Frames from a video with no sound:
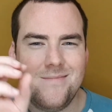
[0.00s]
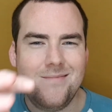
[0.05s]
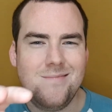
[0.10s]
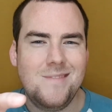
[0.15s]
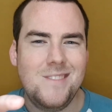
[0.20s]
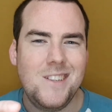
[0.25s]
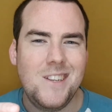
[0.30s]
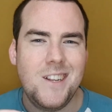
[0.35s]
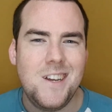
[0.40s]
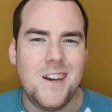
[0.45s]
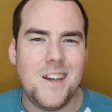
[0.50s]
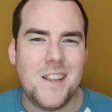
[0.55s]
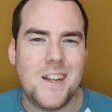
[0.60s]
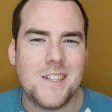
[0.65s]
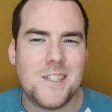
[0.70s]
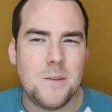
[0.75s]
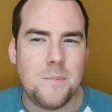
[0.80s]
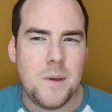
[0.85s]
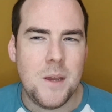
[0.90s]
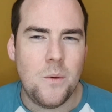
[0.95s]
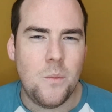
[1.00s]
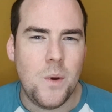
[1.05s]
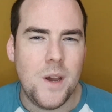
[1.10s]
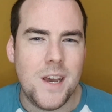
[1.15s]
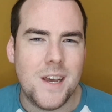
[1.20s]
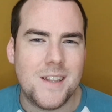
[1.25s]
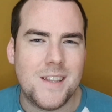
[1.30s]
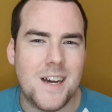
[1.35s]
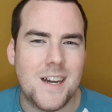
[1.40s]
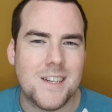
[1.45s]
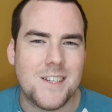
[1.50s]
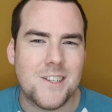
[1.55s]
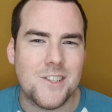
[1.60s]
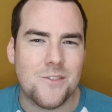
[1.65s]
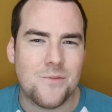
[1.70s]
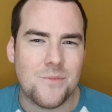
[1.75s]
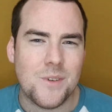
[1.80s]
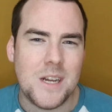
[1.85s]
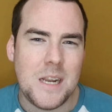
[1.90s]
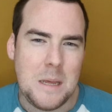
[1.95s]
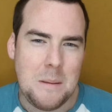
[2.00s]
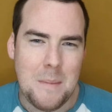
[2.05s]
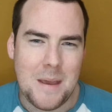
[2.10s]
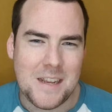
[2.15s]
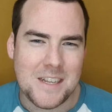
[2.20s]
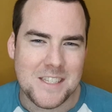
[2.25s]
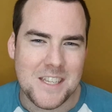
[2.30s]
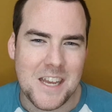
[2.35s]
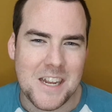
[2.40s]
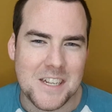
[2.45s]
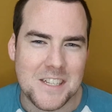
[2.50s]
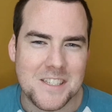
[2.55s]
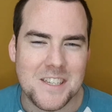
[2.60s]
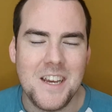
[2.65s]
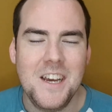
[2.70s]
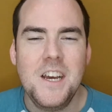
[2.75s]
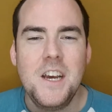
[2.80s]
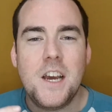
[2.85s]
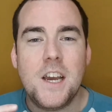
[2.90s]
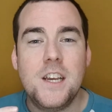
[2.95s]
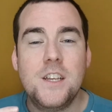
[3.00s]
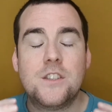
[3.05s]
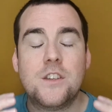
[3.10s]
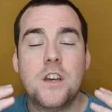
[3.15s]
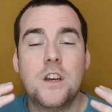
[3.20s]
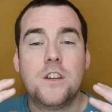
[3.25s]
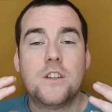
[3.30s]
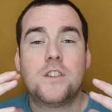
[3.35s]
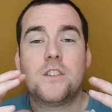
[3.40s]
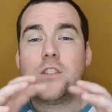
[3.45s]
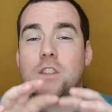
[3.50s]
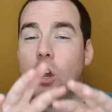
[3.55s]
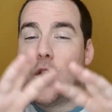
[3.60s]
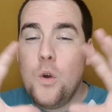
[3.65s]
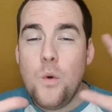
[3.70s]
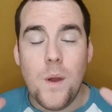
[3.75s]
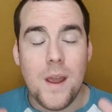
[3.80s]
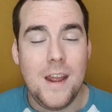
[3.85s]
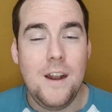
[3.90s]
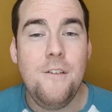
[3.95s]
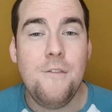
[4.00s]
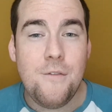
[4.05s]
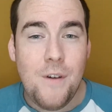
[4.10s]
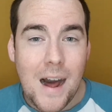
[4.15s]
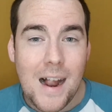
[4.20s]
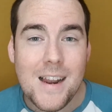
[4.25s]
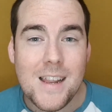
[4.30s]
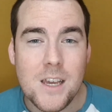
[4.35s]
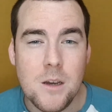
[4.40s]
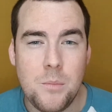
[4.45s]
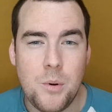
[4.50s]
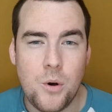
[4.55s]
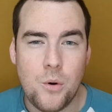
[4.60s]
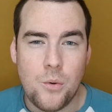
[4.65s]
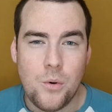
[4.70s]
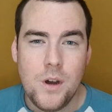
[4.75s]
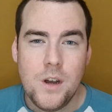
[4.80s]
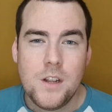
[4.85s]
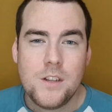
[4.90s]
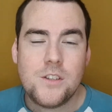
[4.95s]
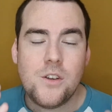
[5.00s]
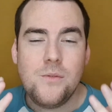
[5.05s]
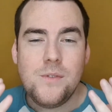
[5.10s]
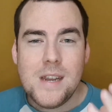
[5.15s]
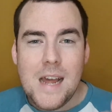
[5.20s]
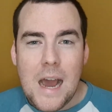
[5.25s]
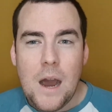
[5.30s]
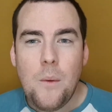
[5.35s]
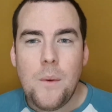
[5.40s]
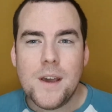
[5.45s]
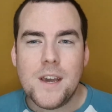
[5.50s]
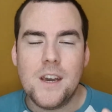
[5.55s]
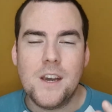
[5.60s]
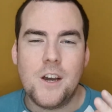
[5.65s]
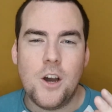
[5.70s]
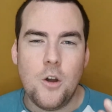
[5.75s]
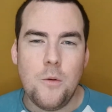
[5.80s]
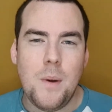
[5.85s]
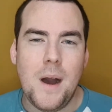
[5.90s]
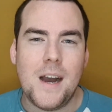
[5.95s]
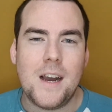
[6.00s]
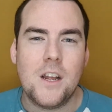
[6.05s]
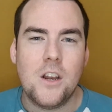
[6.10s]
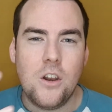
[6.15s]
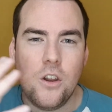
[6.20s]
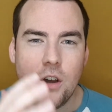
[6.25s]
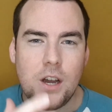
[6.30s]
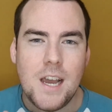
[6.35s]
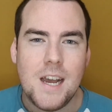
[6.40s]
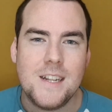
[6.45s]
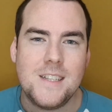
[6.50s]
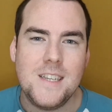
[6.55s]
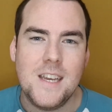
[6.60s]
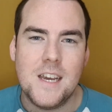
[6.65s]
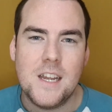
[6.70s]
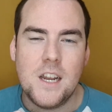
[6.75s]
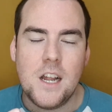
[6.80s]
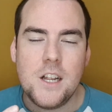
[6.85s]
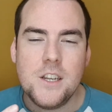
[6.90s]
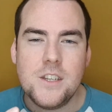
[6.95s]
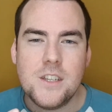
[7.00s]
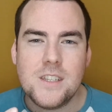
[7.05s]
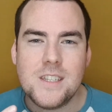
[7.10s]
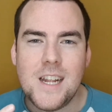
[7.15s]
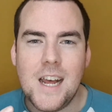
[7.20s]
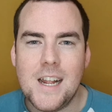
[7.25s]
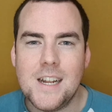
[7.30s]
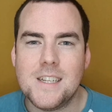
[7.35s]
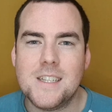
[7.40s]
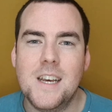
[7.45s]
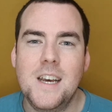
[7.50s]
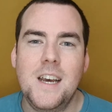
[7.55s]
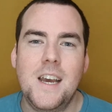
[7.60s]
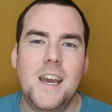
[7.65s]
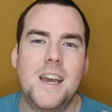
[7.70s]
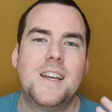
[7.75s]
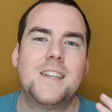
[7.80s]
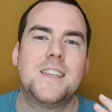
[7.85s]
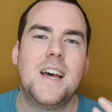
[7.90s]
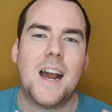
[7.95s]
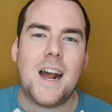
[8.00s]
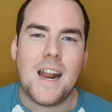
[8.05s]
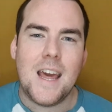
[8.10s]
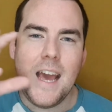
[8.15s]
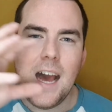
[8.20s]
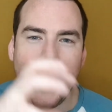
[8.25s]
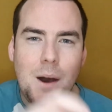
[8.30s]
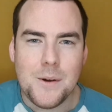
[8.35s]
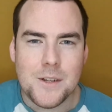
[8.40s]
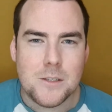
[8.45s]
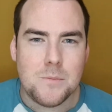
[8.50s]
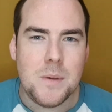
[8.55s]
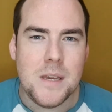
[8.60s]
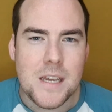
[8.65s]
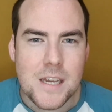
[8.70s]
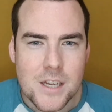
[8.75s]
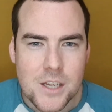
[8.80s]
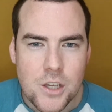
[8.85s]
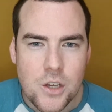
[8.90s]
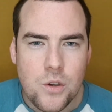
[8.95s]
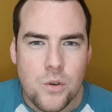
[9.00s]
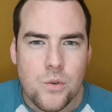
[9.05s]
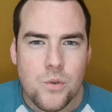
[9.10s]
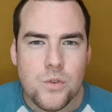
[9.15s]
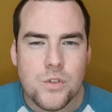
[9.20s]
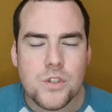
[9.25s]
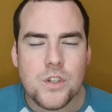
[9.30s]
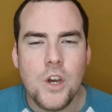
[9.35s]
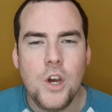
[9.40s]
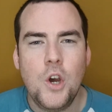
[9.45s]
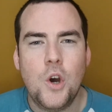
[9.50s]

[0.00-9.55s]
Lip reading: no, that's a bit weird, that doesn't really make sense, is so invaluable. So now I can go back and look at it and understand exactly how it's being used,